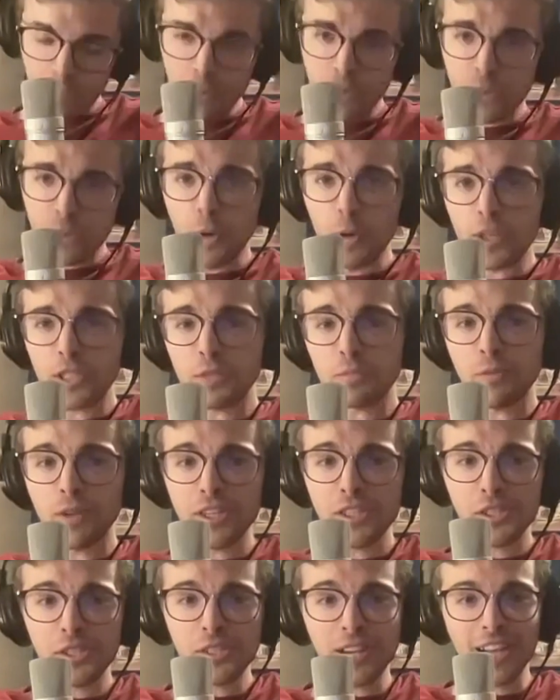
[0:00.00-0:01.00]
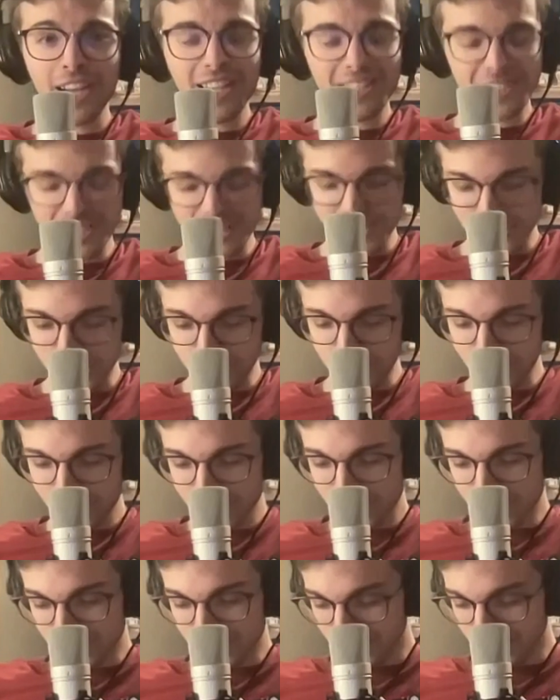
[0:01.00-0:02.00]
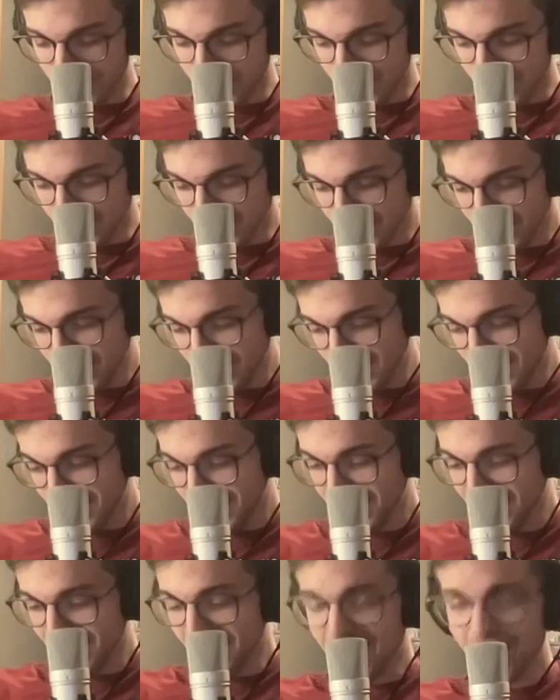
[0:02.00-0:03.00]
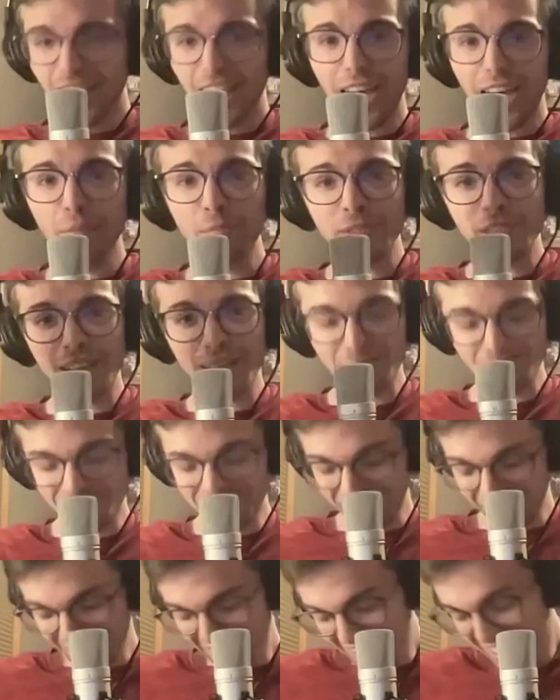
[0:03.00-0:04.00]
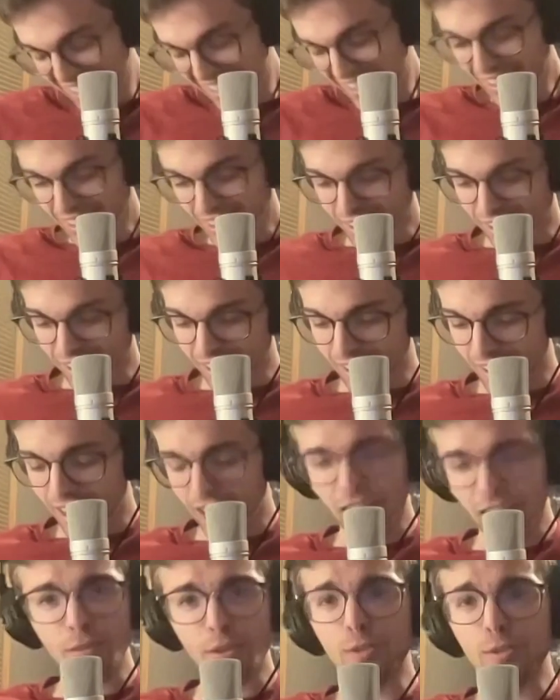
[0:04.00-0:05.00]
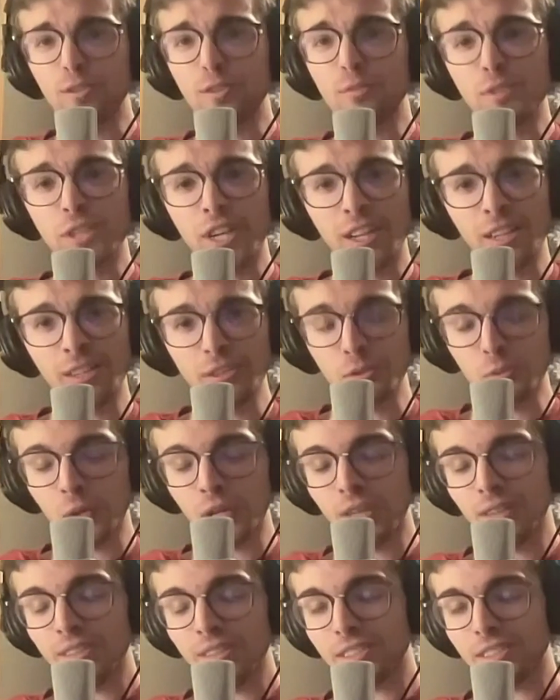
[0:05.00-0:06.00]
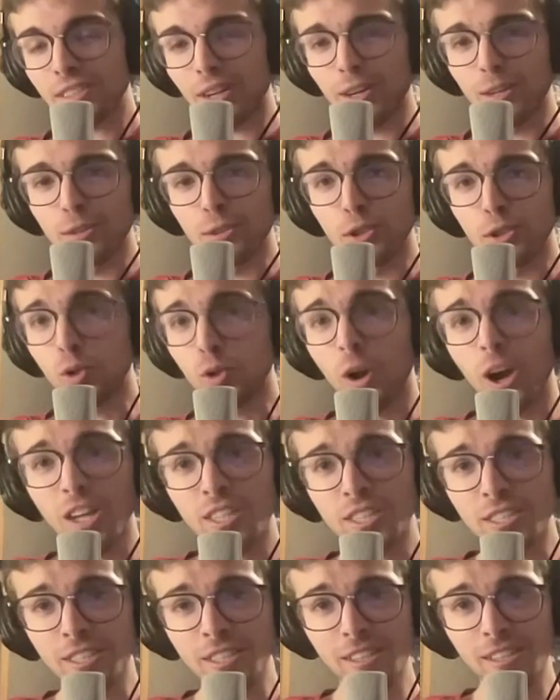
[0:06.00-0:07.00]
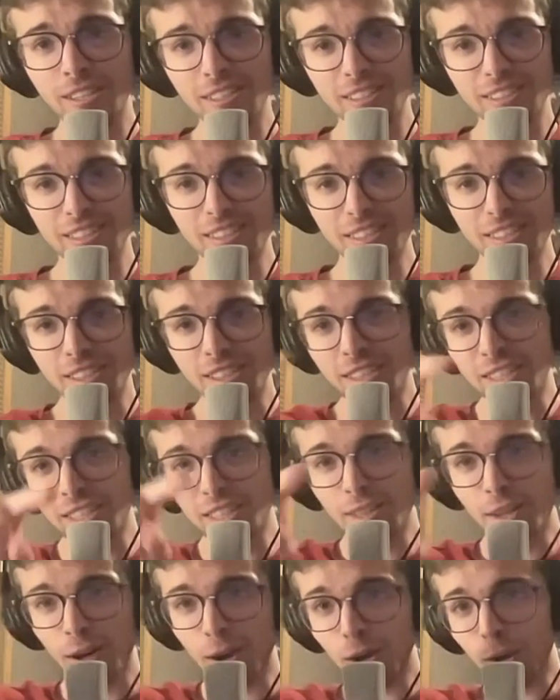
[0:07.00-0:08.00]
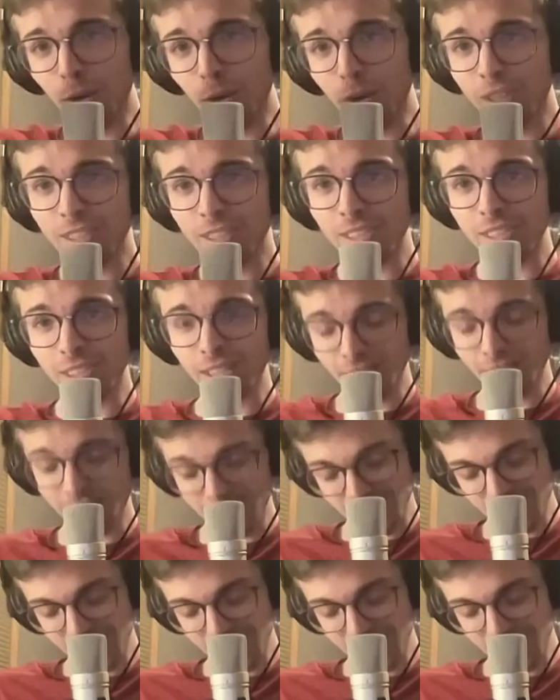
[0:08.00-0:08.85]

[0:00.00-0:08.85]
with no expression has an expression, finally. I'm Dom. I have a YouTube channel as well. It's called Drossi, D-R-O-S-S-I.